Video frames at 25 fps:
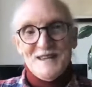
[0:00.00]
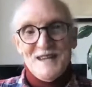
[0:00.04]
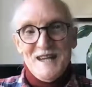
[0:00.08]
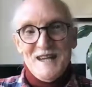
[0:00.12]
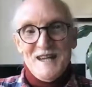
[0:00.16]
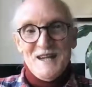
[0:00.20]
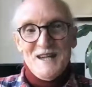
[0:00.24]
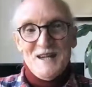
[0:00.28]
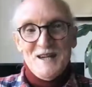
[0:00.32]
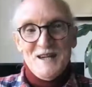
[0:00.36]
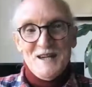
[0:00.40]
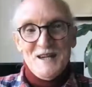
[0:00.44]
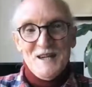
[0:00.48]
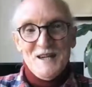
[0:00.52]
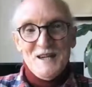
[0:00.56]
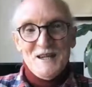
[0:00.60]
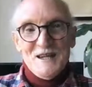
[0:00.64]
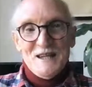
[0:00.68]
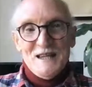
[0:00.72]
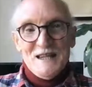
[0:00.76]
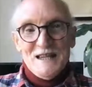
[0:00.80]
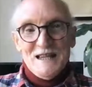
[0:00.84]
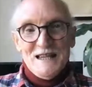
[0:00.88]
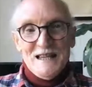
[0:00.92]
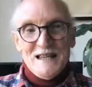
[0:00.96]
in
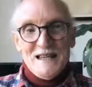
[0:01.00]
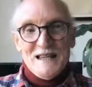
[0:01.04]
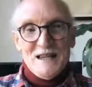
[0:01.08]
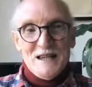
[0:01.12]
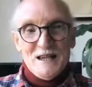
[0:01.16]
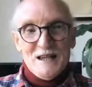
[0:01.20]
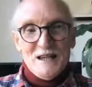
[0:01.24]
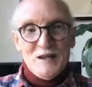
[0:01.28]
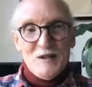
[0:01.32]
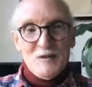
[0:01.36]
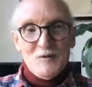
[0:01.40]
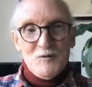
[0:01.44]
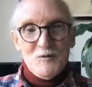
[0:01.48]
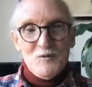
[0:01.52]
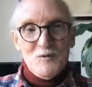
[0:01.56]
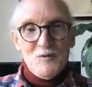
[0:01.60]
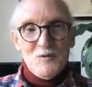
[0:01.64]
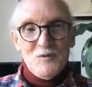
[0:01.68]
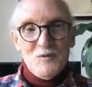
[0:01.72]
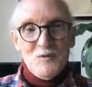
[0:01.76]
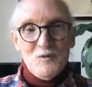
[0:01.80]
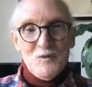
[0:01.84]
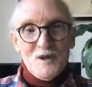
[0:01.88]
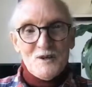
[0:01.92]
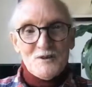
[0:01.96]

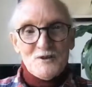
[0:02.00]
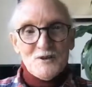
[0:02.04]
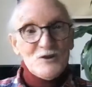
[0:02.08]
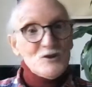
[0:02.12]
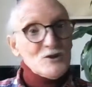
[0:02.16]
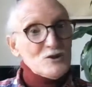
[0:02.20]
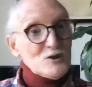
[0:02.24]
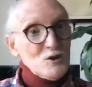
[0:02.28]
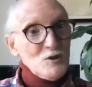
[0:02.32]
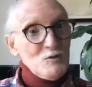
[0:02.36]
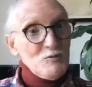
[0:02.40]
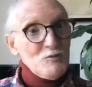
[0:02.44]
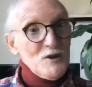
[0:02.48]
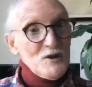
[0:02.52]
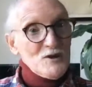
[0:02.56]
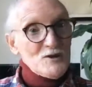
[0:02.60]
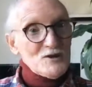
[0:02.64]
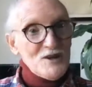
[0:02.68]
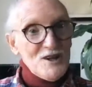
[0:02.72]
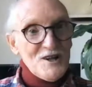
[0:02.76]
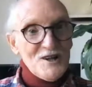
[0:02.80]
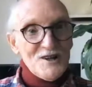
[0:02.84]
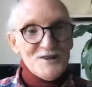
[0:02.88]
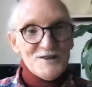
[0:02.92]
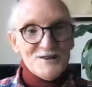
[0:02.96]
what you should be
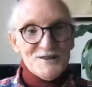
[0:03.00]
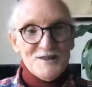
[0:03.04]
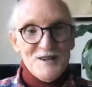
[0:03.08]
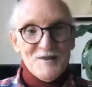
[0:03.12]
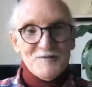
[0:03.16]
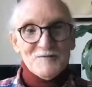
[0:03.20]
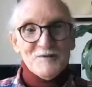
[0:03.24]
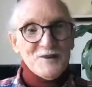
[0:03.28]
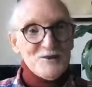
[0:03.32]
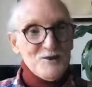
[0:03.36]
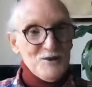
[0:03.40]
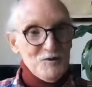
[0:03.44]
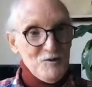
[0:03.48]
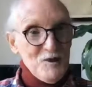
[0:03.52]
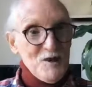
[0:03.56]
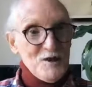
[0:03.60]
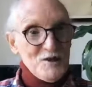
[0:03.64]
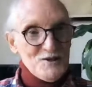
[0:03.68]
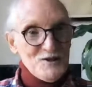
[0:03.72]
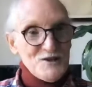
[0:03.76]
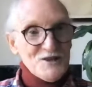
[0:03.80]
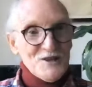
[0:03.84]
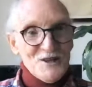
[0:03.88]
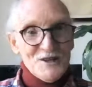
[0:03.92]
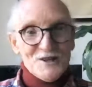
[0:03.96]
charged and what you are
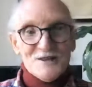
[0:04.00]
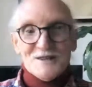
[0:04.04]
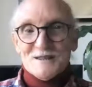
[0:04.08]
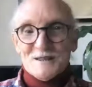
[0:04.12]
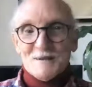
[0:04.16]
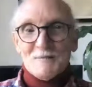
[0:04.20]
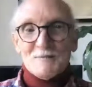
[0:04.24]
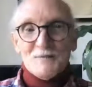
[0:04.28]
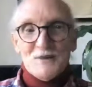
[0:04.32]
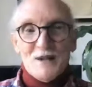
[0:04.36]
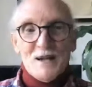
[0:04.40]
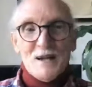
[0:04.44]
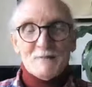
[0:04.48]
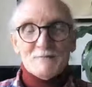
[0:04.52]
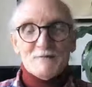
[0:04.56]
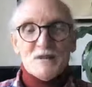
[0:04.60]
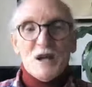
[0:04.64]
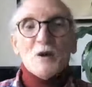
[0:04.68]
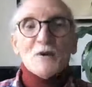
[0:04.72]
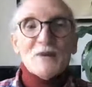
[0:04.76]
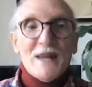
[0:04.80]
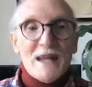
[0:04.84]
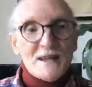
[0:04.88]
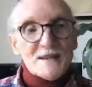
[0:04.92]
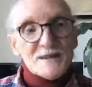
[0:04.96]
charged sometimes.
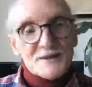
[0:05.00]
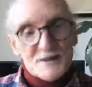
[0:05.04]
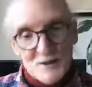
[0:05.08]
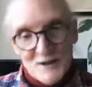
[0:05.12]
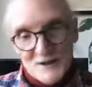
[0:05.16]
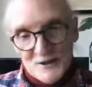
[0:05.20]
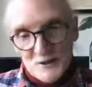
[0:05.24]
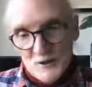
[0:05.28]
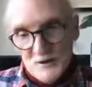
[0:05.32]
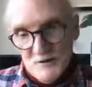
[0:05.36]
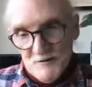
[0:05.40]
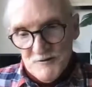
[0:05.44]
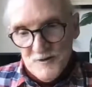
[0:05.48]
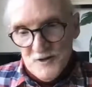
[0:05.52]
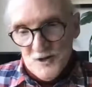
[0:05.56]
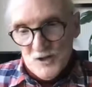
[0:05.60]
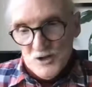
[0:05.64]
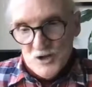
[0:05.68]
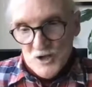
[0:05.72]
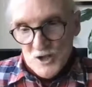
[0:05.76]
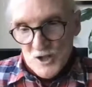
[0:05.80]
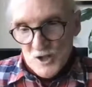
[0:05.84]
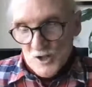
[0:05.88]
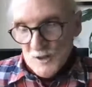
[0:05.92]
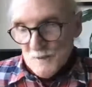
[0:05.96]
Okay, so I'm going to
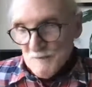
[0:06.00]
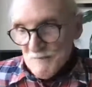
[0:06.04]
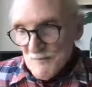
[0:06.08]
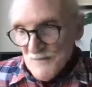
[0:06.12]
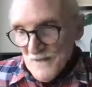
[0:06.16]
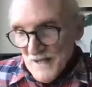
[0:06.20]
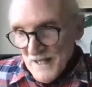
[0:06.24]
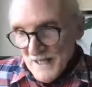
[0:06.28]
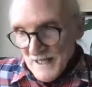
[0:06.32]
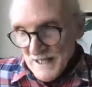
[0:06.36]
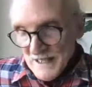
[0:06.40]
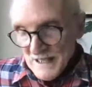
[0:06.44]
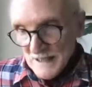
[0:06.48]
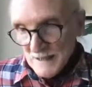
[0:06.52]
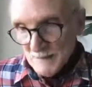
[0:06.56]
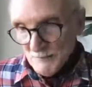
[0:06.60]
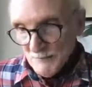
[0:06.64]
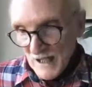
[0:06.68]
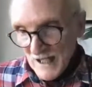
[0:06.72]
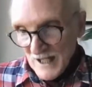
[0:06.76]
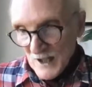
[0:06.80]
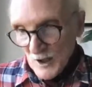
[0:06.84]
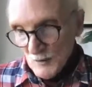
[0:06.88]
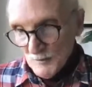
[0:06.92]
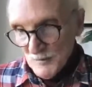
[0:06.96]
finish here.
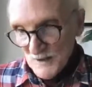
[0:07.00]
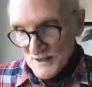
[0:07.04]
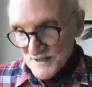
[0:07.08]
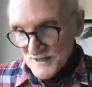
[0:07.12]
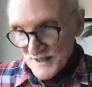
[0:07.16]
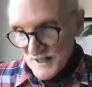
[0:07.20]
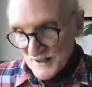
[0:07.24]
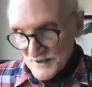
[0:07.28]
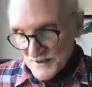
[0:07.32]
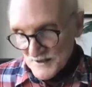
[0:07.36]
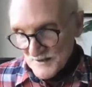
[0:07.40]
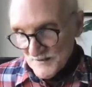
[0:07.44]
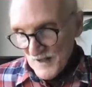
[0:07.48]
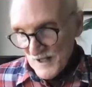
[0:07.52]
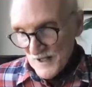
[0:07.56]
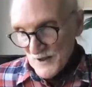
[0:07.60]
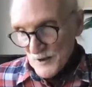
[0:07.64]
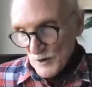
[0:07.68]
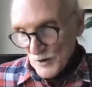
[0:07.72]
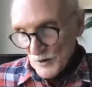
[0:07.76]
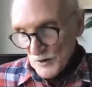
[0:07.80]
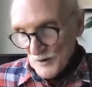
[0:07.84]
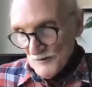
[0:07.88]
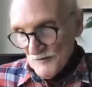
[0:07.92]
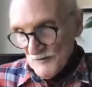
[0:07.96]
I hope I satisfied
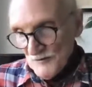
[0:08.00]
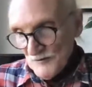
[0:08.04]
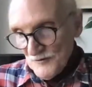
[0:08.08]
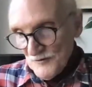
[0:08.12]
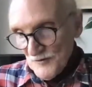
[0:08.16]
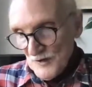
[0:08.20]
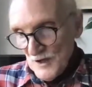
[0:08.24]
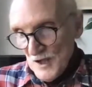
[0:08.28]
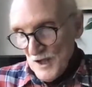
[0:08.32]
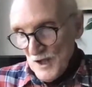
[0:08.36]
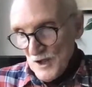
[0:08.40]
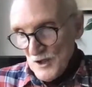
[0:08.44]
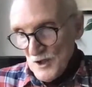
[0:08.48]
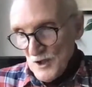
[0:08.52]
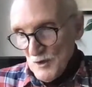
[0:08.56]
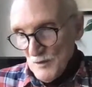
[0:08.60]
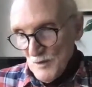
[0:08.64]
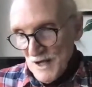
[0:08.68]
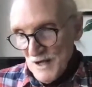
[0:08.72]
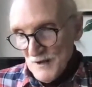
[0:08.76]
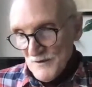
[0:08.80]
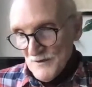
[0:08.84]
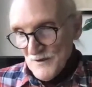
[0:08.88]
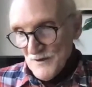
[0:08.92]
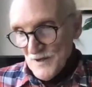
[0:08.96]
all of you
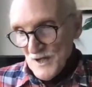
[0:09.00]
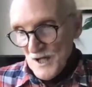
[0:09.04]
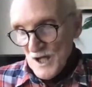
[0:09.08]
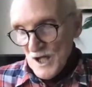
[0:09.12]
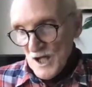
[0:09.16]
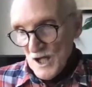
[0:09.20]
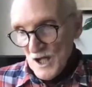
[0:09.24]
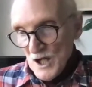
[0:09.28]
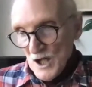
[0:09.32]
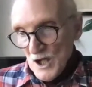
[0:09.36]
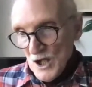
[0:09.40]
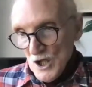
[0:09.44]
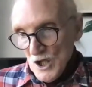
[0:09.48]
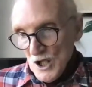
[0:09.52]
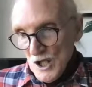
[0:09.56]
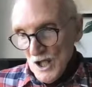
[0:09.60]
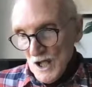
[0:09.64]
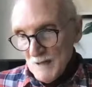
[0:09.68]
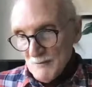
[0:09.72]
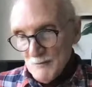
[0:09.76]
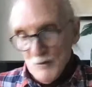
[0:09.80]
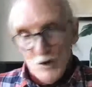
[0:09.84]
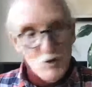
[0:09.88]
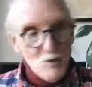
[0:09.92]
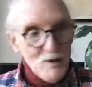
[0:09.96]
out there
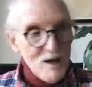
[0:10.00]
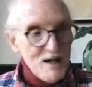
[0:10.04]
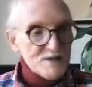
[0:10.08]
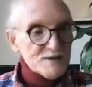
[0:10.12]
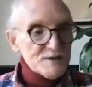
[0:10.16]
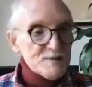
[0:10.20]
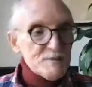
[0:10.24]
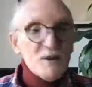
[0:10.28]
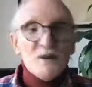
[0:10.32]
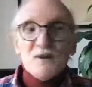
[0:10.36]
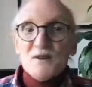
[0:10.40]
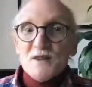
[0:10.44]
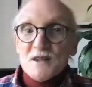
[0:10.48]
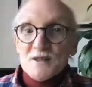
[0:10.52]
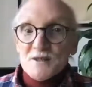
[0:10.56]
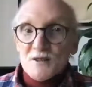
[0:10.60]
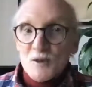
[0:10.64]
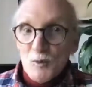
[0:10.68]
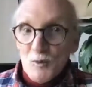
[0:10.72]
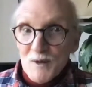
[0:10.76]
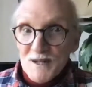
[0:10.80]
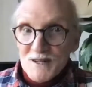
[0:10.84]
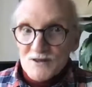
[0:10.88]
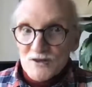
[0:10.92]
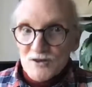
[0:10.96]
who asked me these
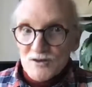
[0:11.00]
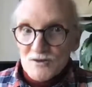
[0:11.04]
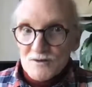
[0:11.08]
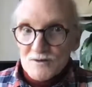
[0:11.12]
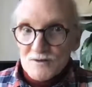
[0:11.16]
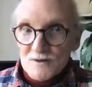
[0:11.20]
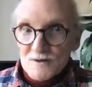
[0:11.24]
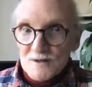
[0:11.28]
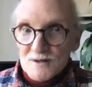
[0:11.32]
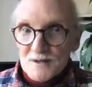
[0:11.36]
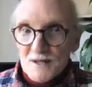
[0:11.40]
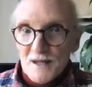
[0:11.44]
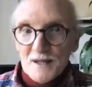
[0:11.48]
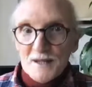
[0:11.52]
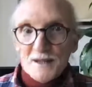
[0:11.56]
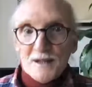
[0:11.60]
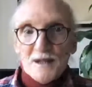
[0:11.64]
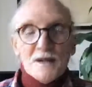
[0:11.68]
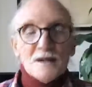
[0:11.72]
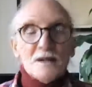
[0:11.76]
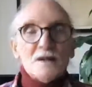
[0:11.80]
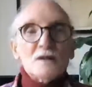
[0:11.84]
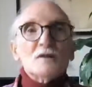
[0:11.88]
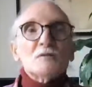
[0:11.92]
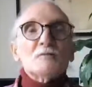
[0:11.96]
questions, and
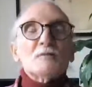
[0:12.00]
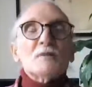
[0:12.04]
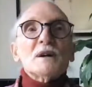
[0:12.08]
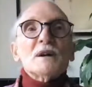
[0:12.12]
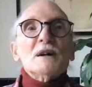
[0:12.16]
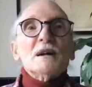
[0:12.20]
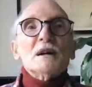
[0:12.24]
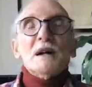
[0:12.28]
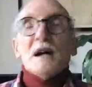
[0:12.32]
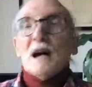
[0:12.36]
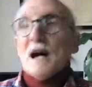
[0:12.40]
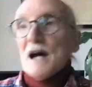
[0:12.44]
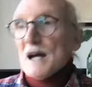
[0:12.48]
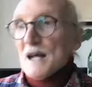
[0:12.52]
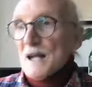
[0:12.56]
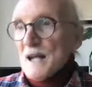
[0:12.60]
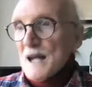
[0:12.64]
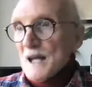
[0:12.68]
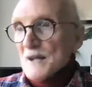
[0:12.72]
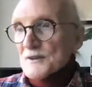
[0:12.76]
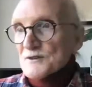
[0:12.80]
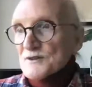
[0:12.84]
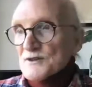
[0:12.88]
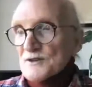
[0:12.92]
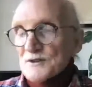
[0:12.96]
I hope I
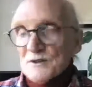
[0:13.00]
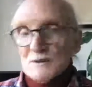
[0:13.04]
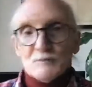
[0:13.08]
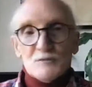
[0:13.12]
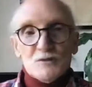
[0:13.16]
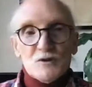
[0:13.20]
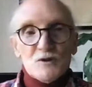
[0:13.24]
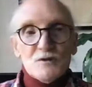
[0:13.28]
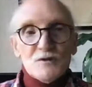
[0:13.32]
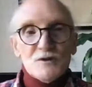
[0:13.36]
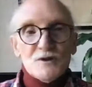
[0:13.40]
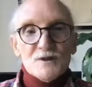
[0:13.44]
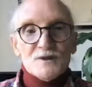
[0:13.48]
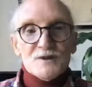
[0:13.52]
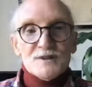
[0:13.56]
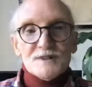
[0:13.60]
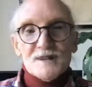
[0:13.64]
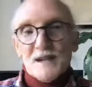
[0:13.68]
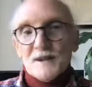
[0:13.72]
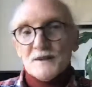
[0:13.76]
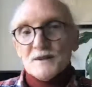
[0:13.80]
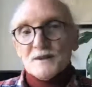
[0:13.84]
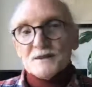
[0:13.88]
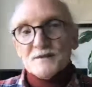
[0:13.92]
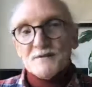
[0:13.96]
answered them to your
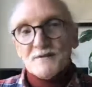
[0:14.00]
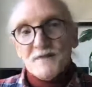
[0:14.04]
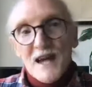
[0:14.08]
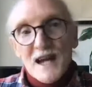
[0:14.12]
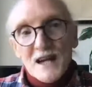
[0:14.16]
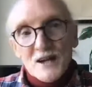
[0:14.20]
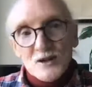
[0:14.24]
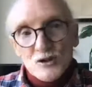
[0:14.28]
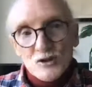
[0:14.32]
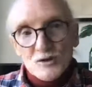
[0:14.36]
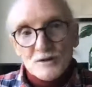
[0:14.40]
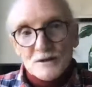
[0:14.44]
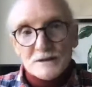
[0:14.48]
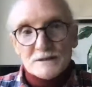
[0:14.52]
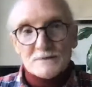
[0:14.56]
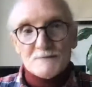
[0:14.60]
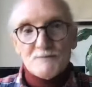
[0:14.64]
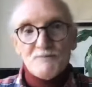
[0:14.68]
satisfaction.